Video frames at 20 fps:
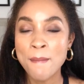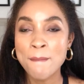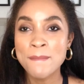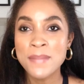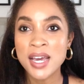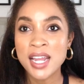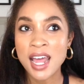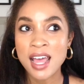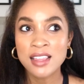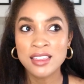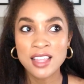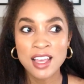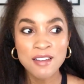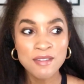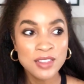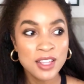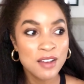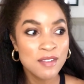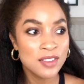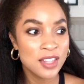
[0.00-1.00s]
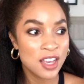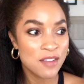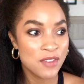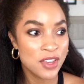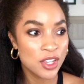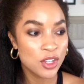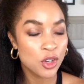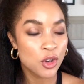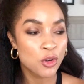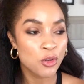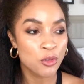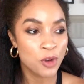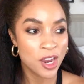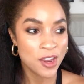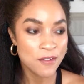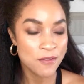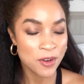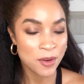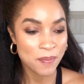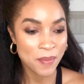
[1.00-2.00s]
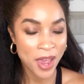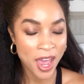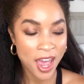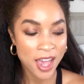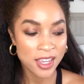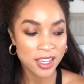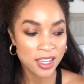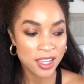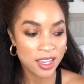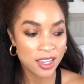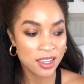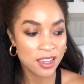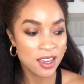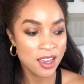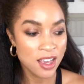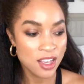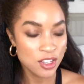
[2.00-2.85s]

But I love it. Great for packing.